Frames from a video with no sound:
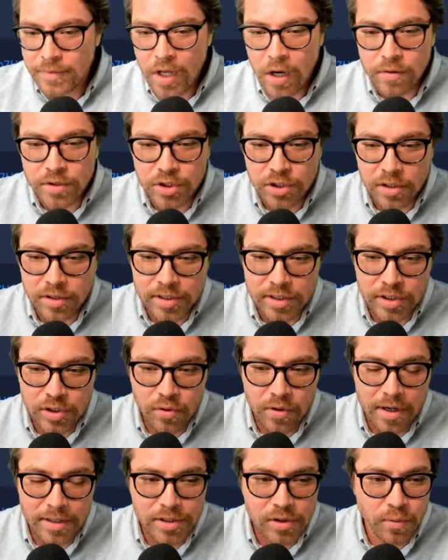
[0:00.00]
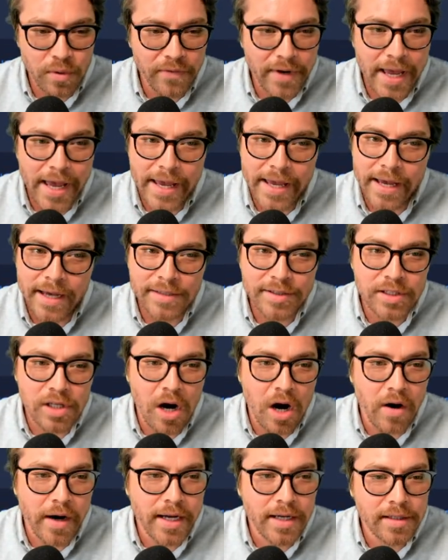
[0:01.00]
Oh, Jersey's across the river. Hey,
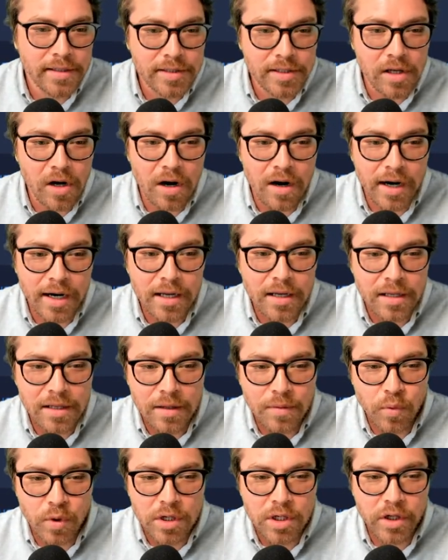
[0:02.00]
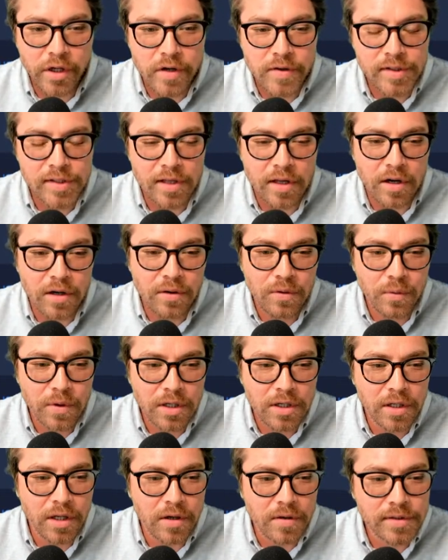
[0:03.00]
sorry, sorry. We're close though. We're
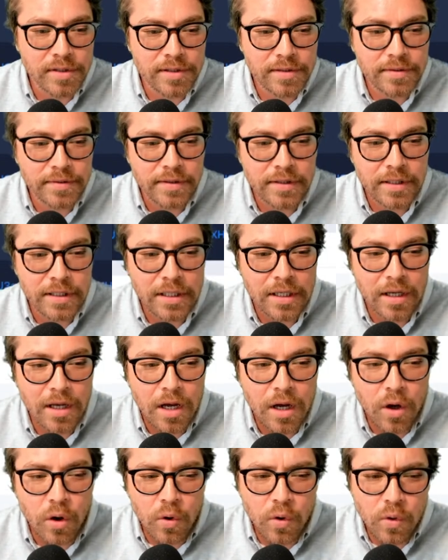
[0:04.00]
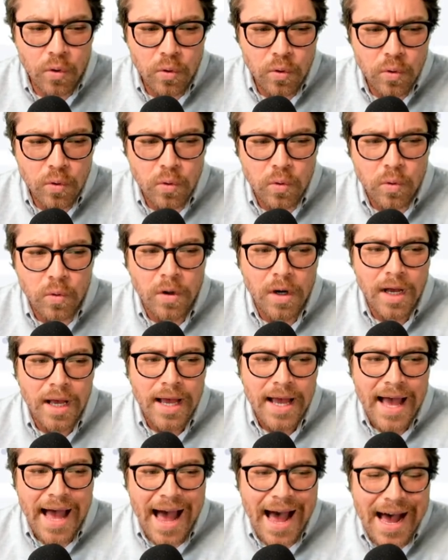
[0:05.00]
close. Ooh,
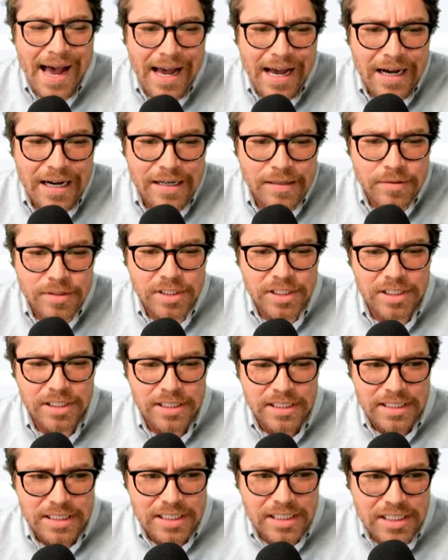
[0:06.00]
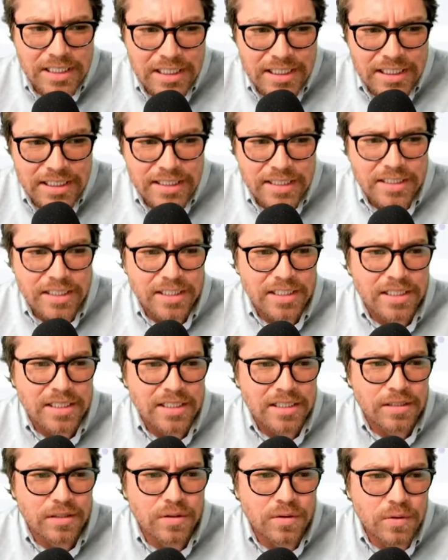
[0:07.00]
ouch, jeez.
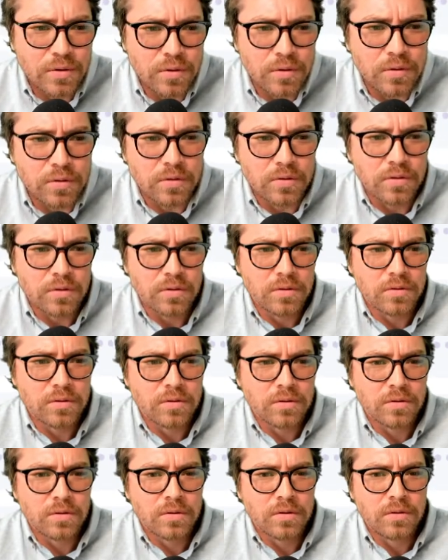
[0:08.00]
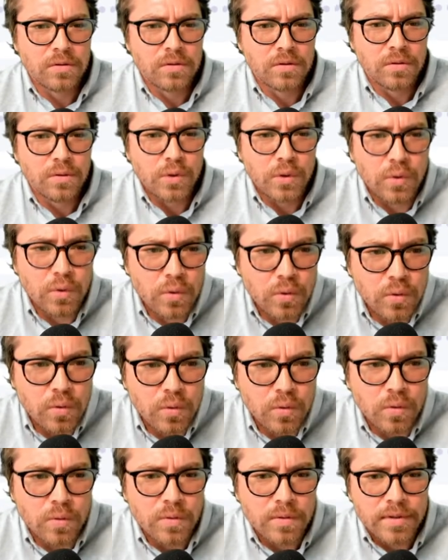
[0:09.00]
Ooh,
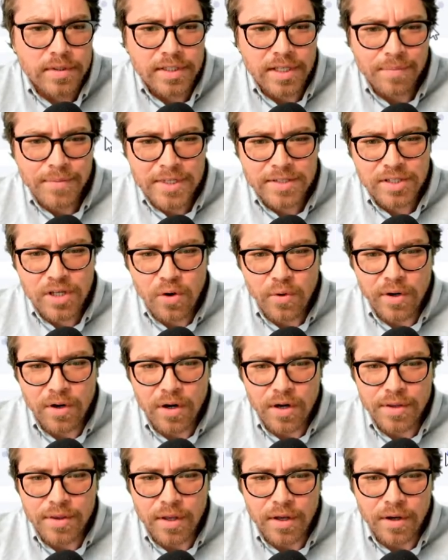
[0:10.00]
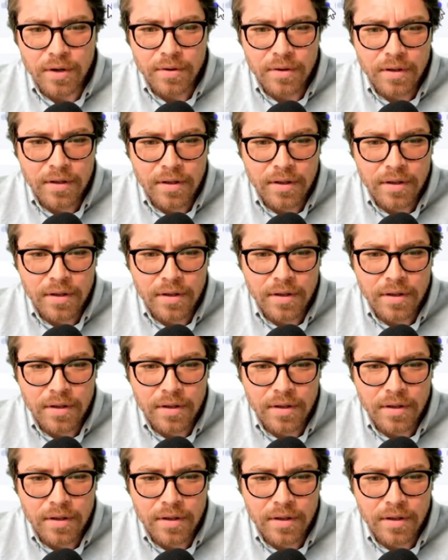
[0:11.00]
ooh. Something's going on though.